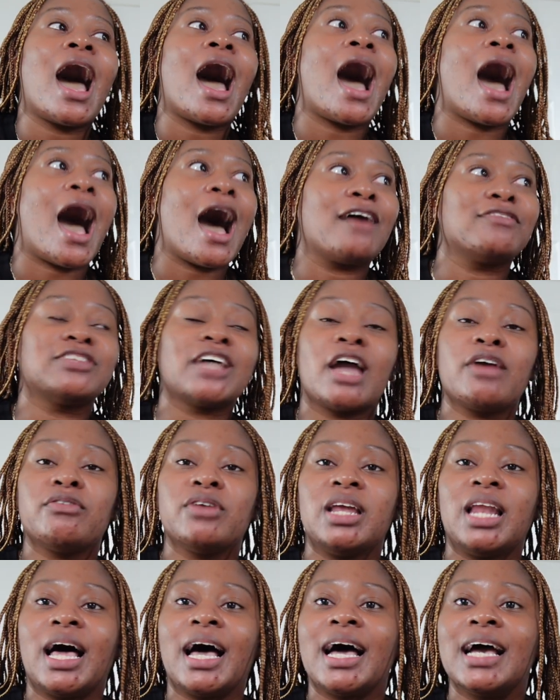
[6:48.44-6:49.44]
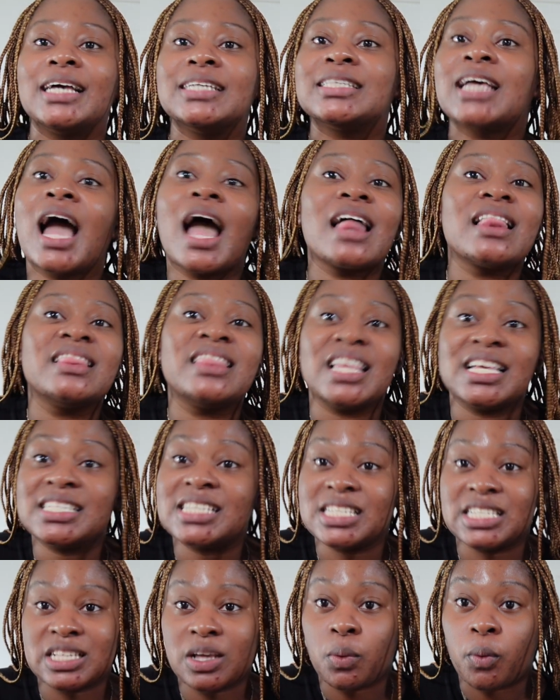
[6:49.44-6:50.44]
After I realized this
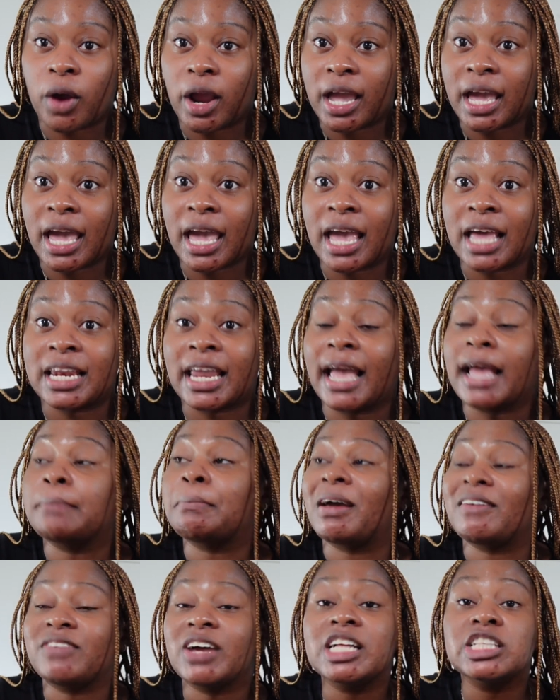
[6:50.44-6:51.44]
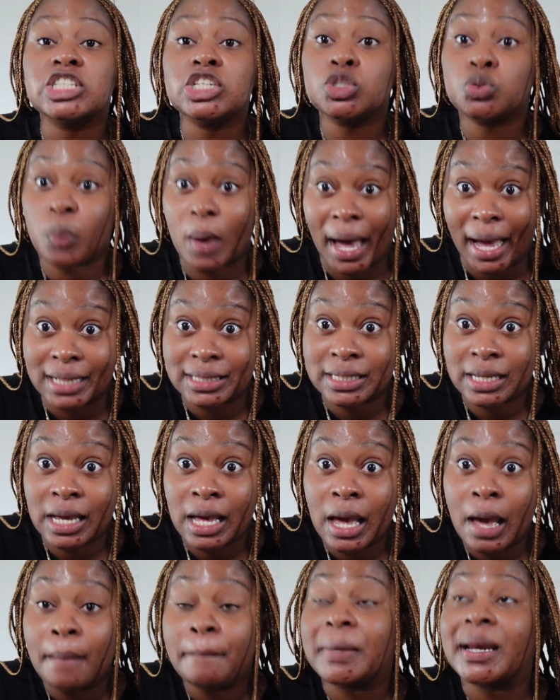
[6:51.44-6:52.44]
isn't working, like, my fence is wet,
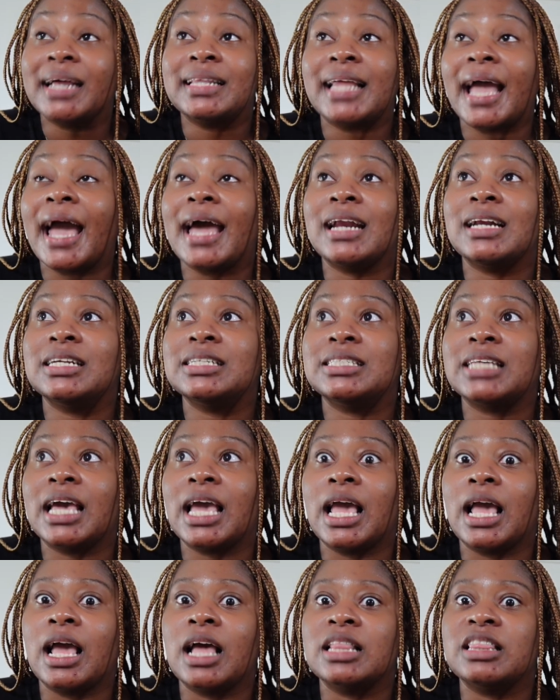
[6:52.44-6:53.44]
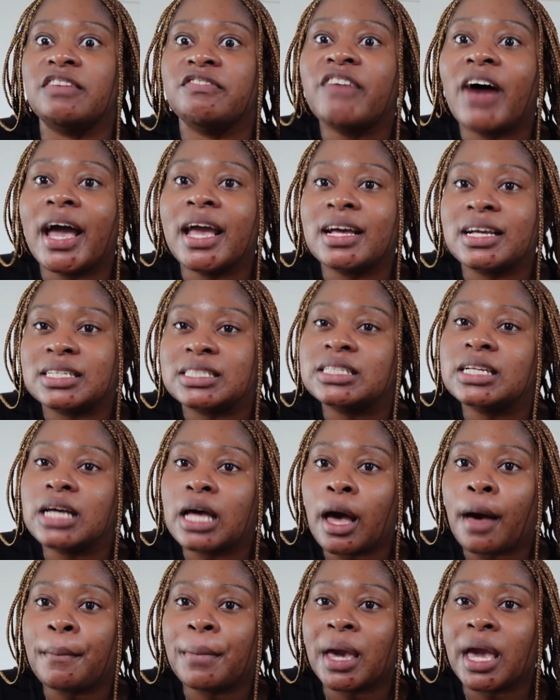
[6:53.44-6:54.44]
but at the end of the day, the fire is still
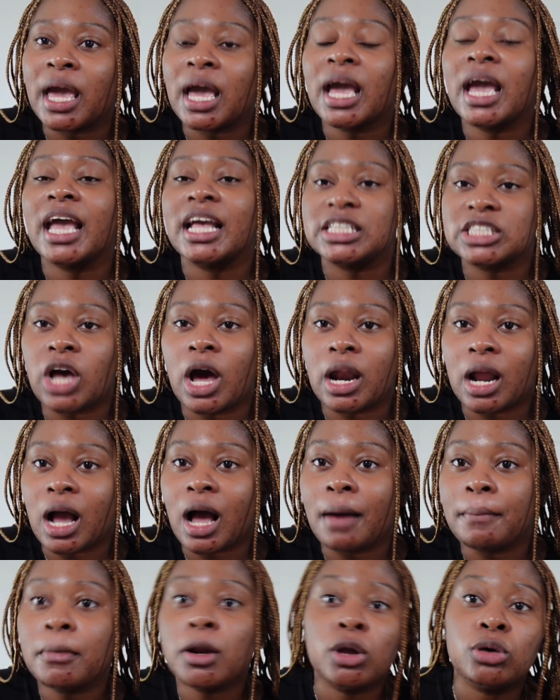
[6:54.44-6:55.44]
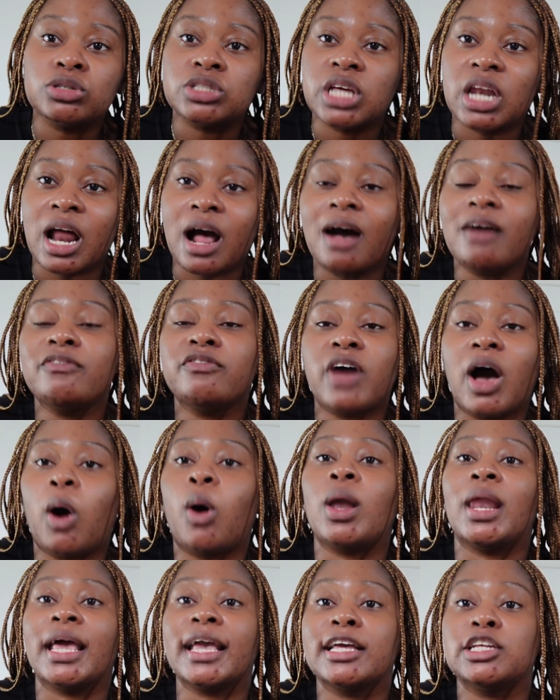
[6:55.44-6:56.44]
coming. It's gonna come close enough.
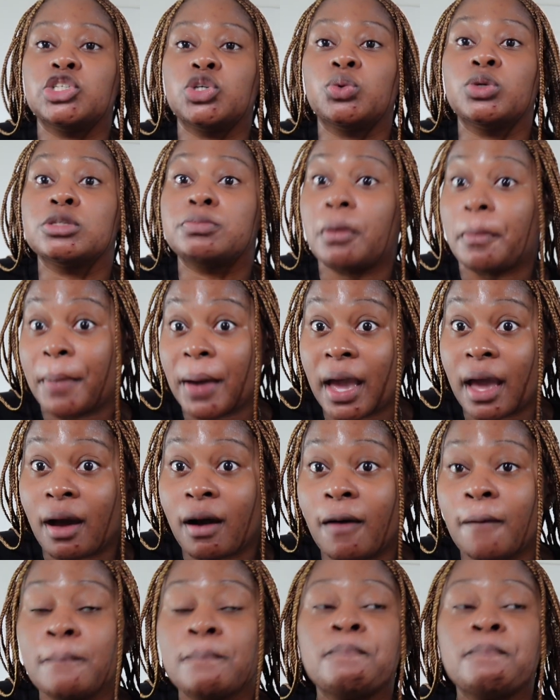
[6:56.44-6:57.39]
All I could do was prepare.